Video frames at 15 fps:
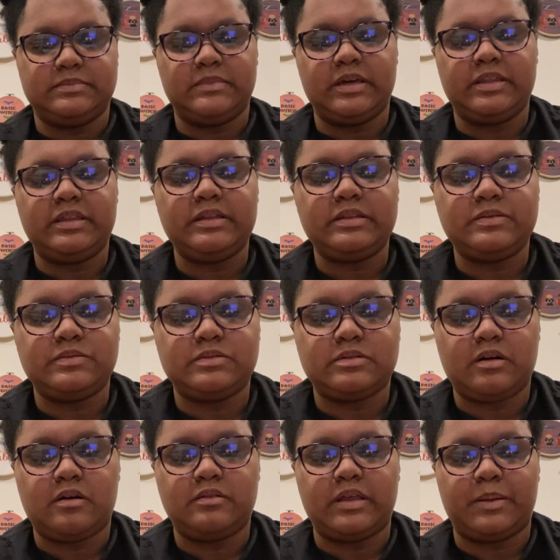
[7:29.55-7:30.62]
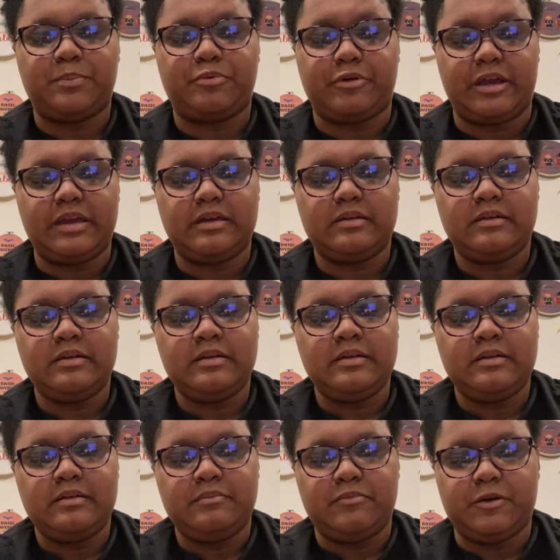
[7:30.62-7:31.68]
I think this was called like Prank
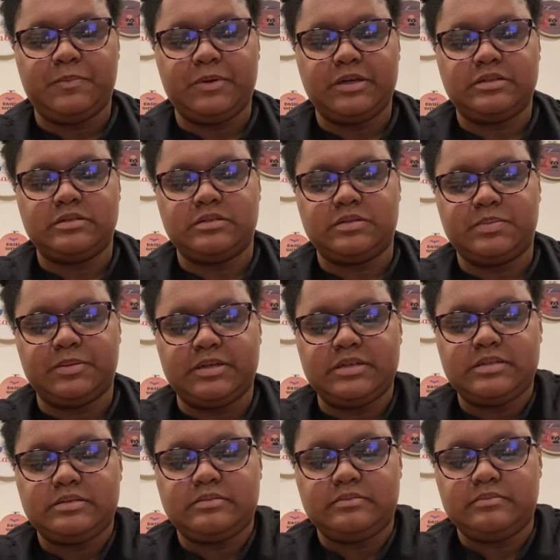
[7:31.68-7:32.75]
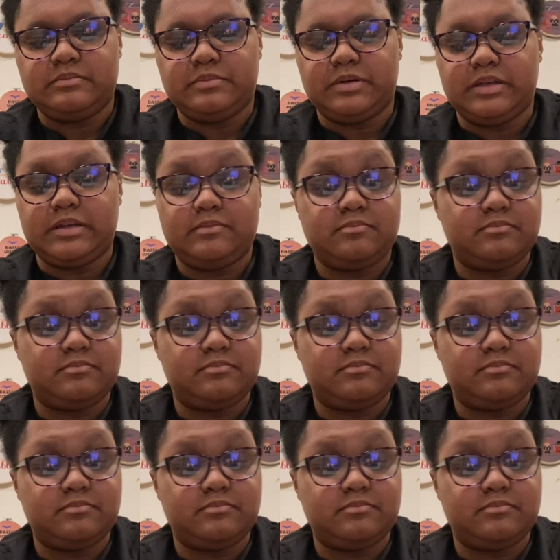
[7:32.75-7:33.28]
by Picture This Plus, but